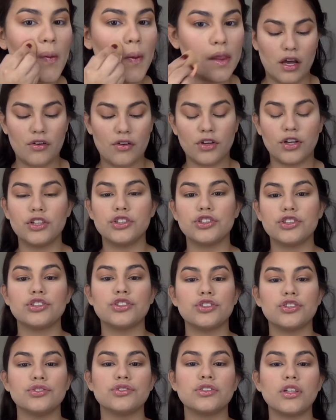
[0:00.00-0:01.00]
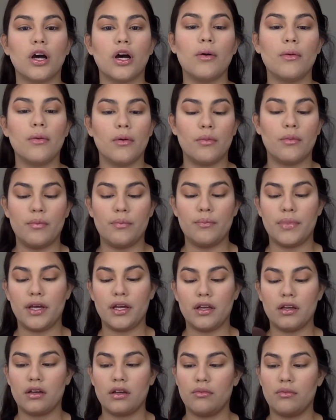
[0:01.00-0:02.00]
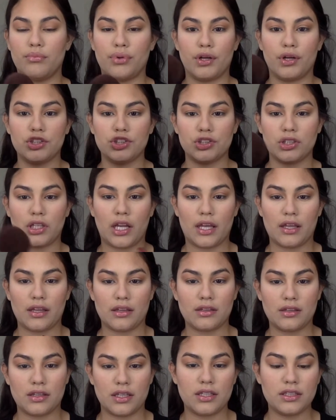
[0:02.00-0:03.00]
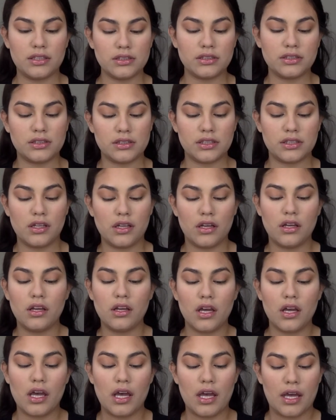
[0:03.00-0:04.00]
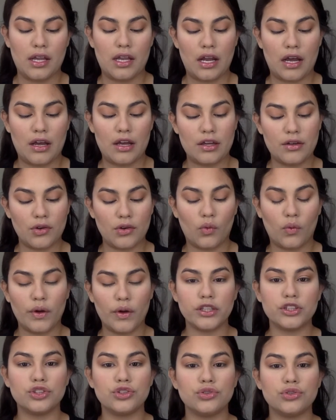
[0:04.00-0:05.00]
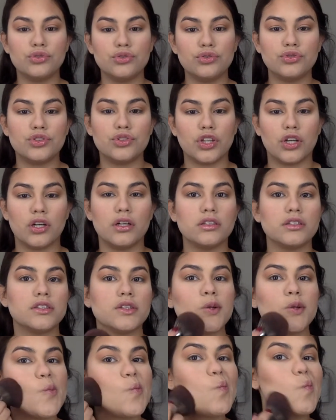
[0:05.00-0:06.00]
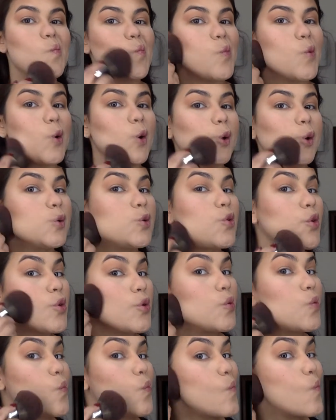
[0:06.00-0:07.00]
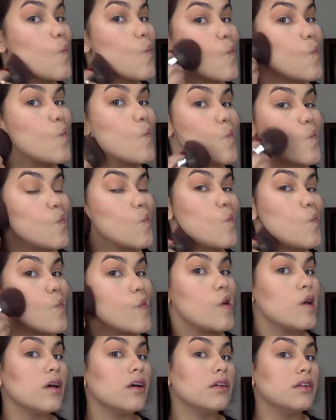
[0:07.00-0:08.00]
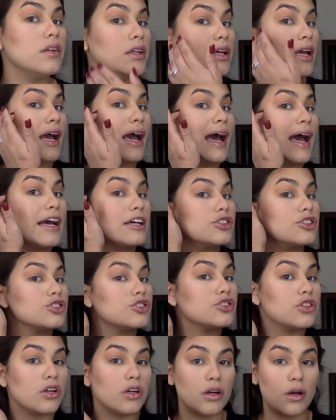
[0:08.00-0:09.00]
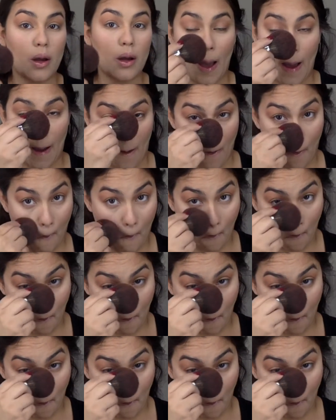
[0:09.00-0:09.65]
I'm gonna just use a big brush like this, and I am going to just brush the extra out.